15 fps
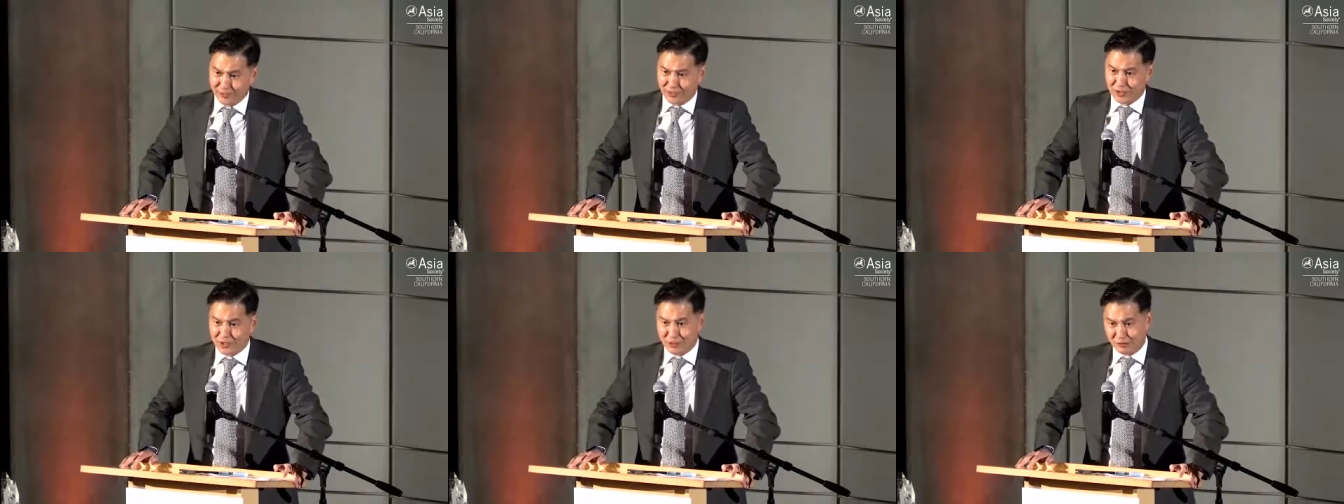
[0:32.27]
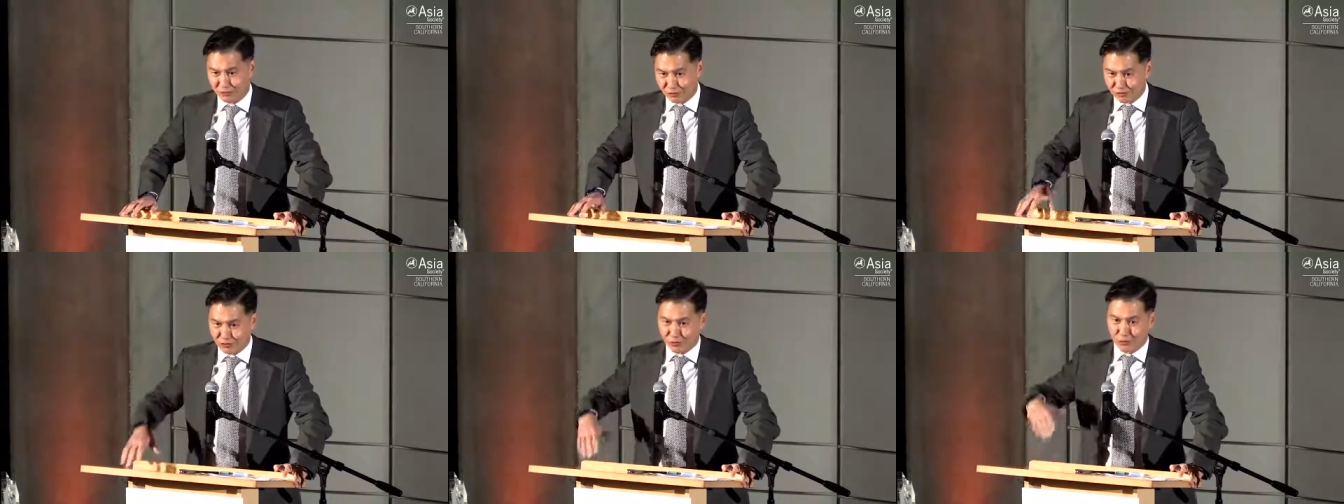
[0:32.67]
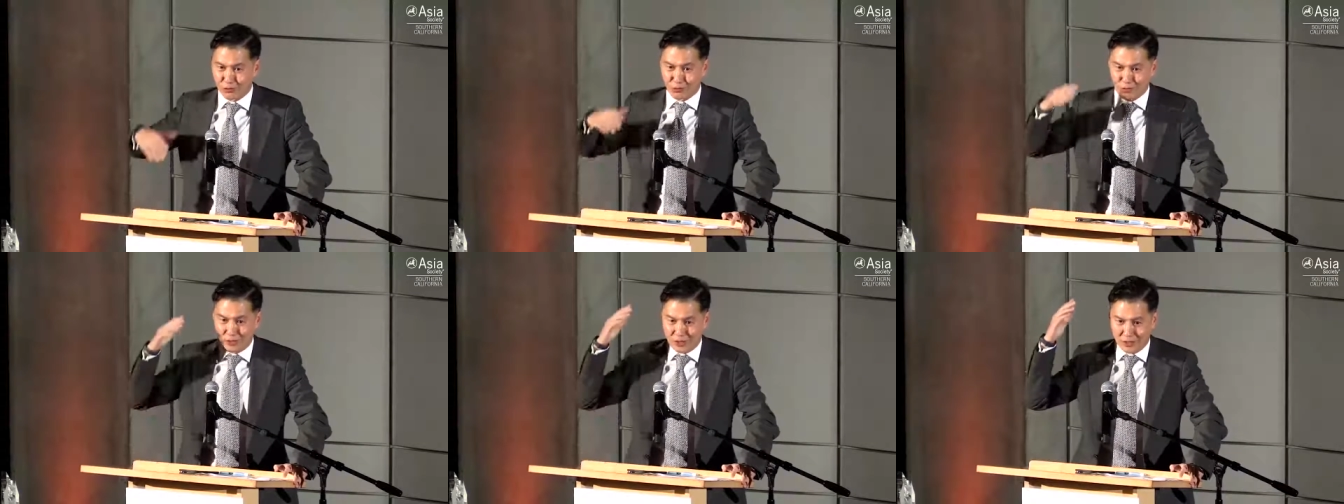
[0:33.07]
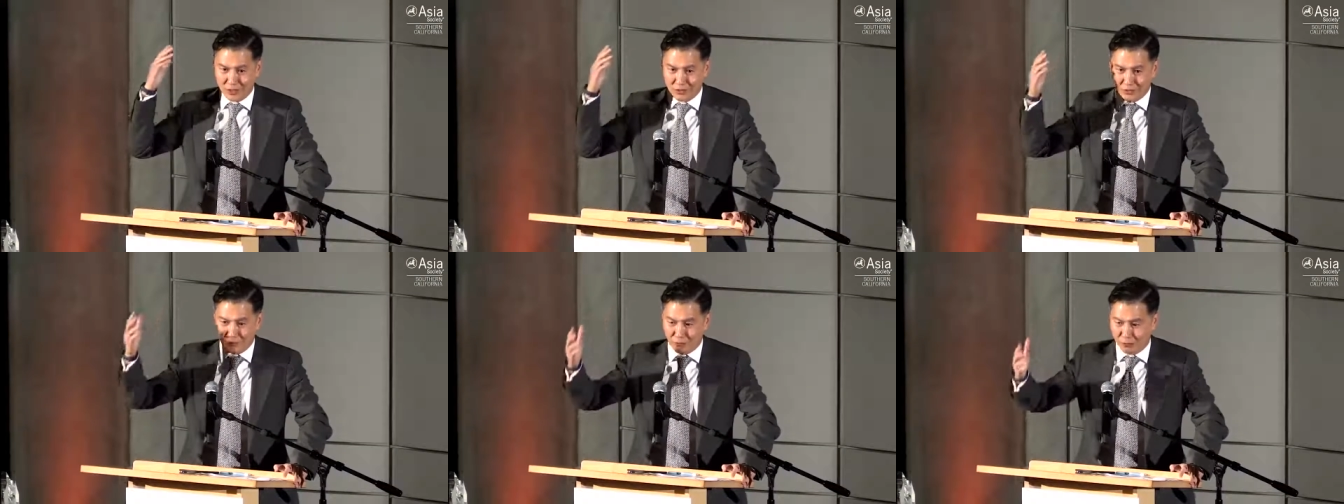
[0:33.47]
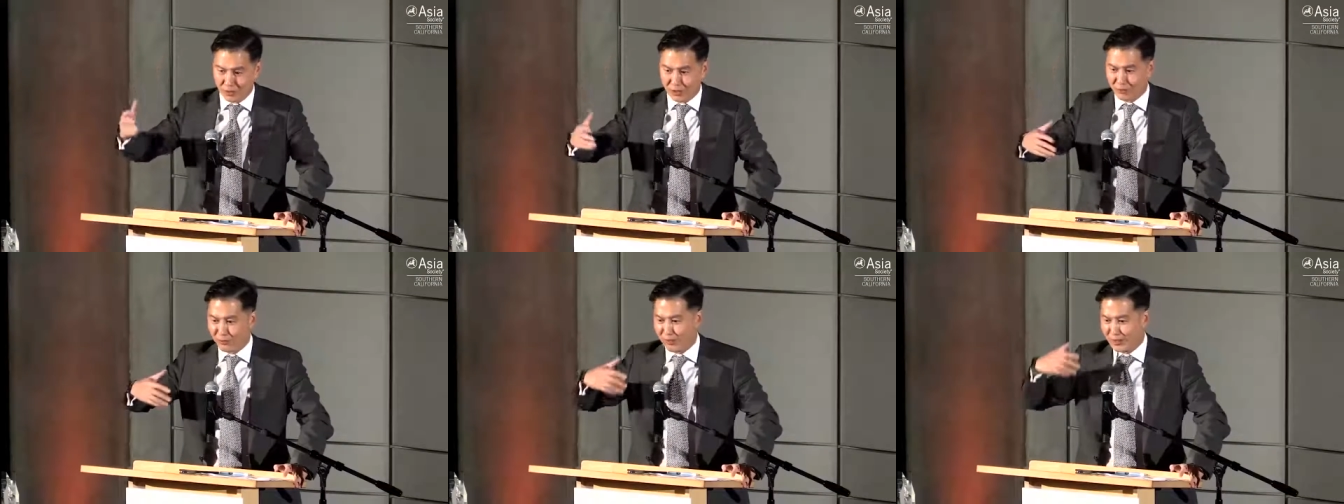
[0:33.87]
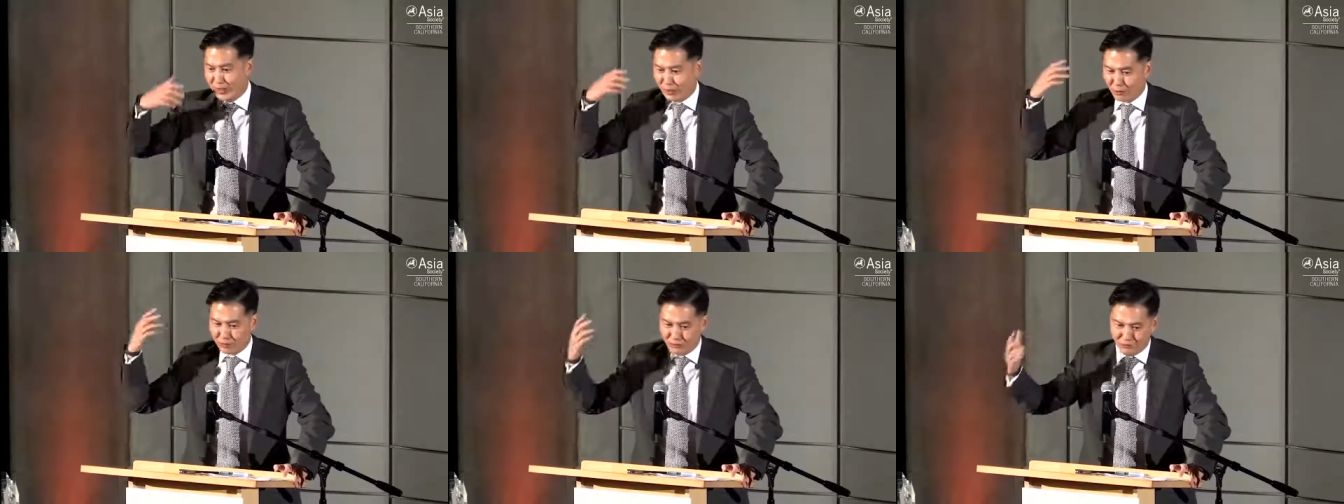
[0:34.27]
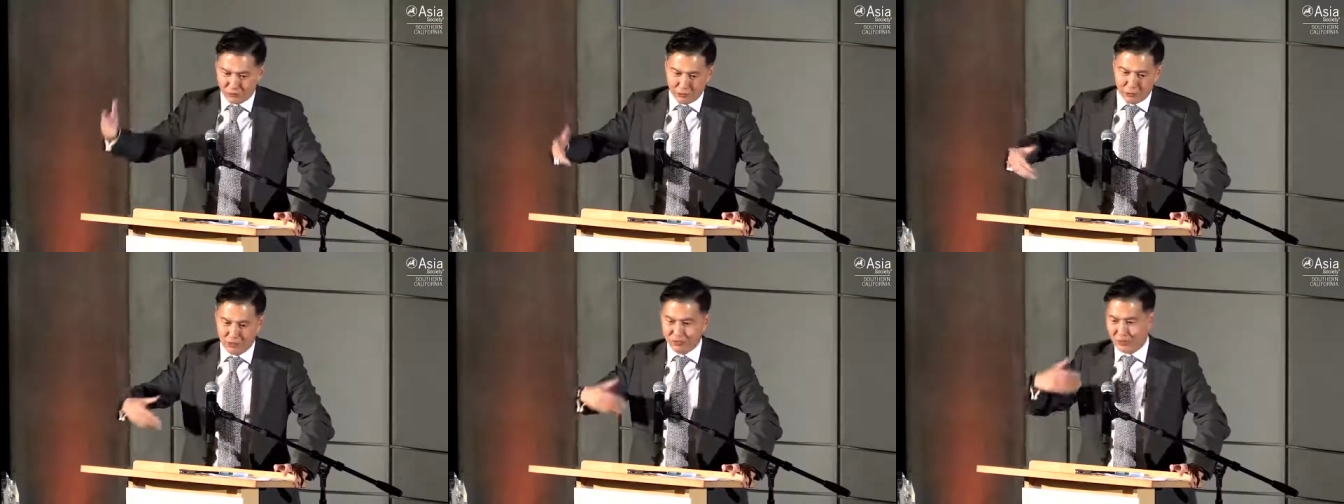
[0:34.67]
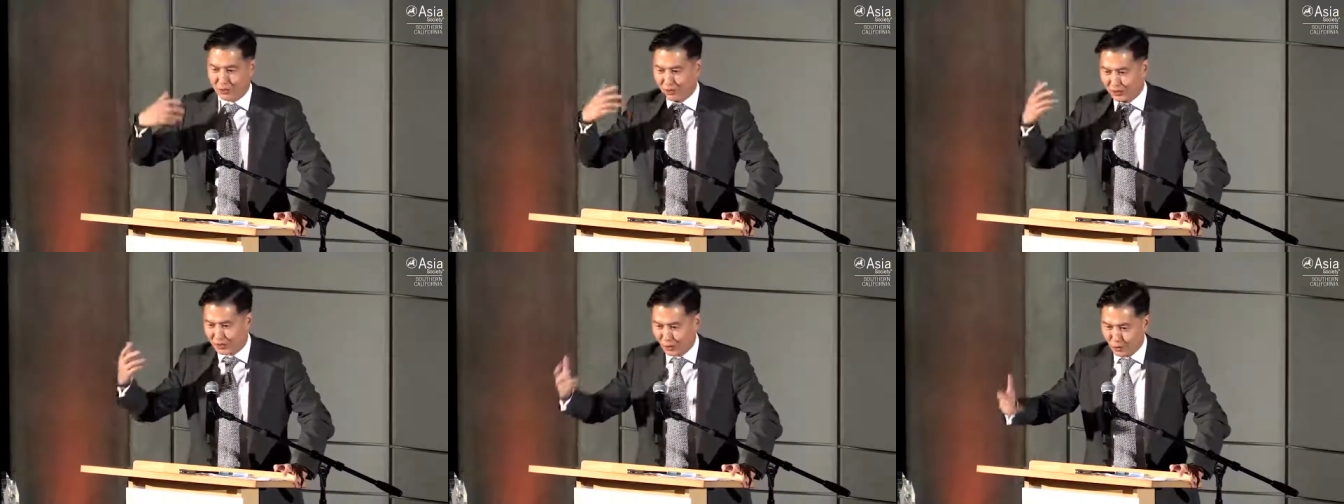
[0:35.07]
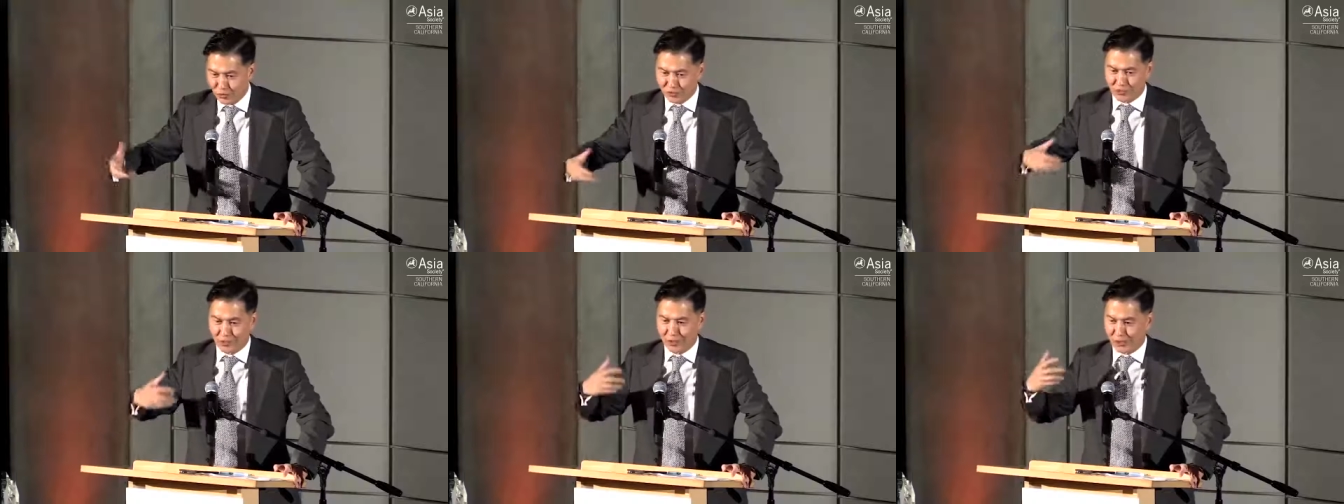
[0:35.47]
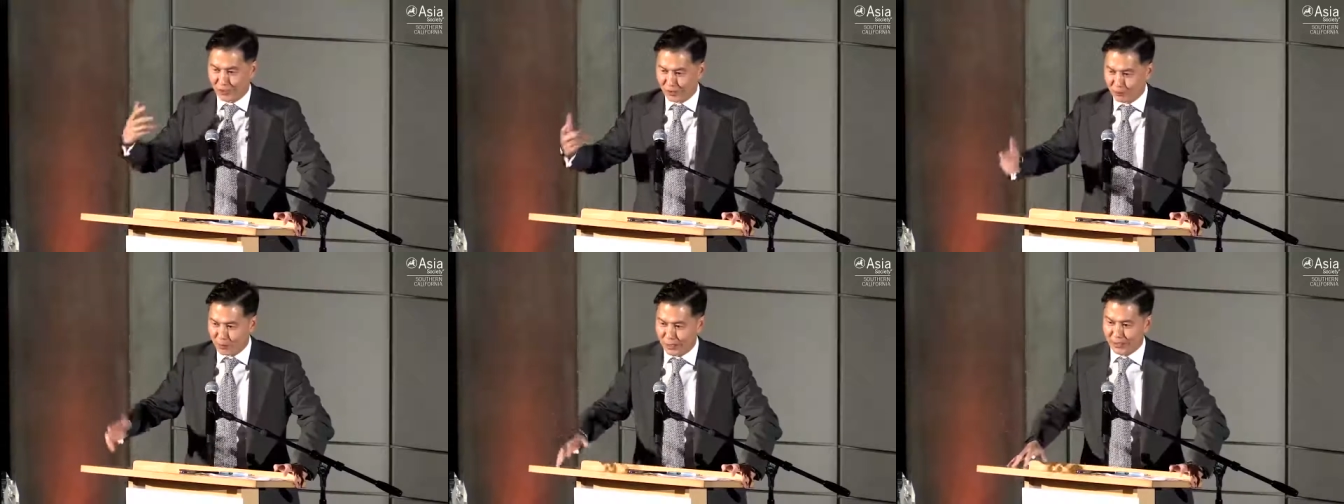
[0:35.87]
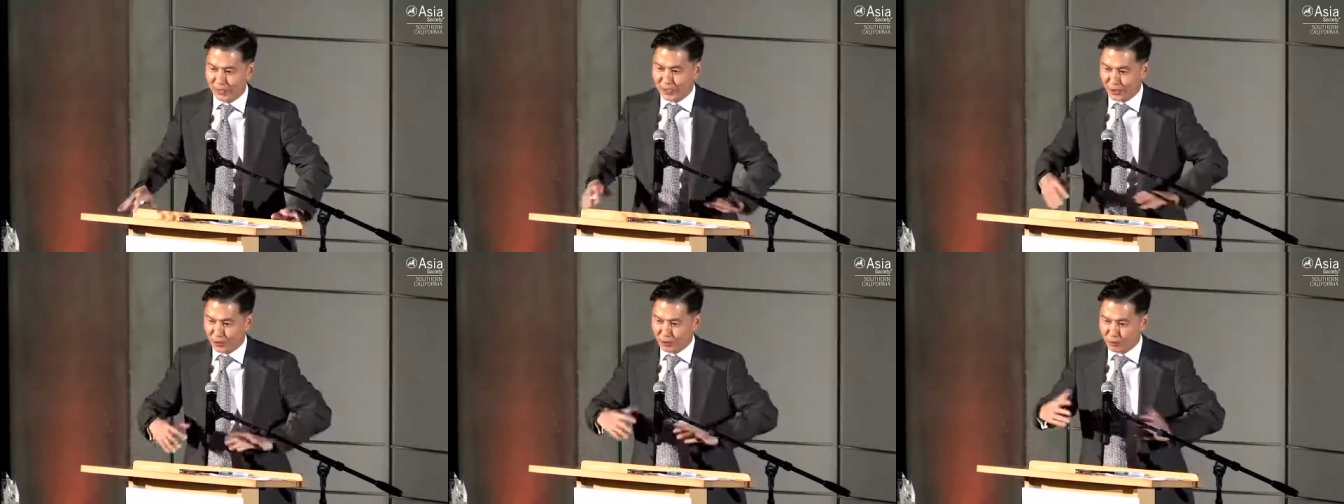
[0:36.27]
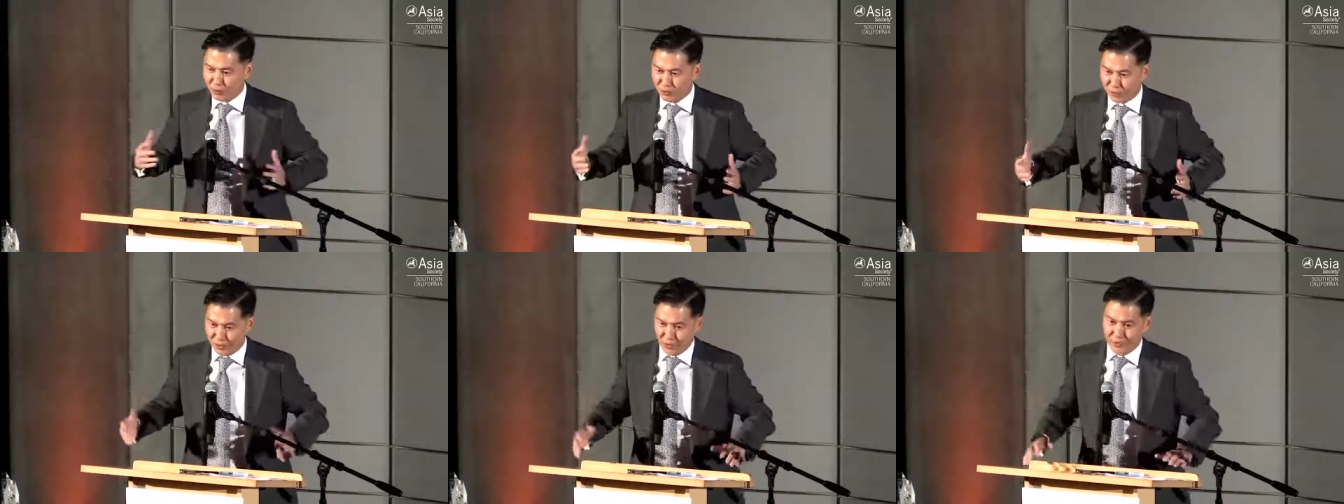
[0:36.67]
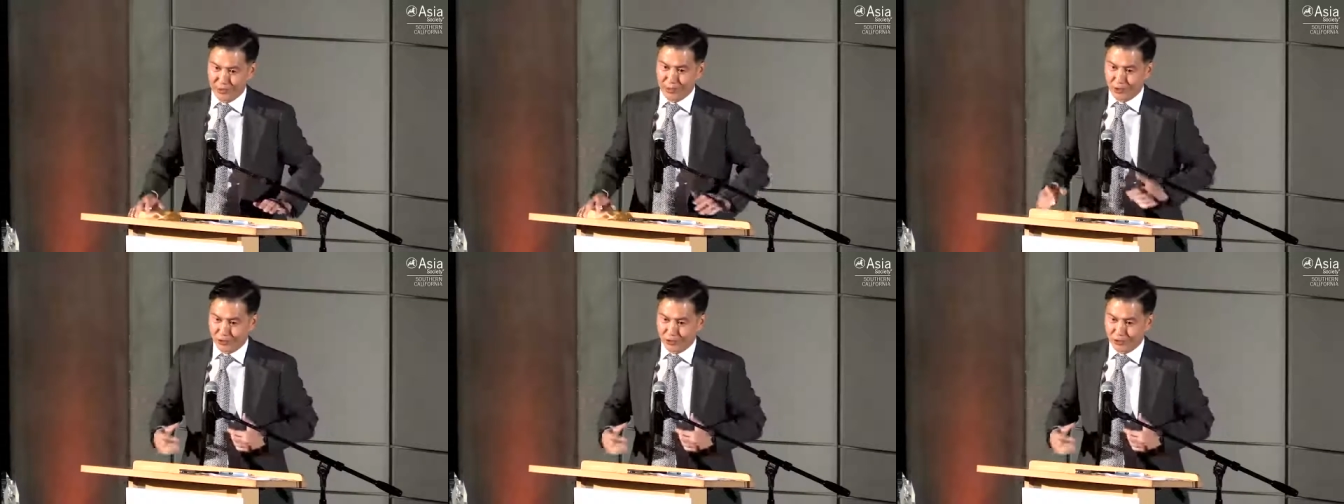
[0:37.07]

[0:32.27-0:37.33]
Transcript: Right? San Francisco, they got the greenery, they got the forest, they got the ocean, they got the bay, they got the beauty.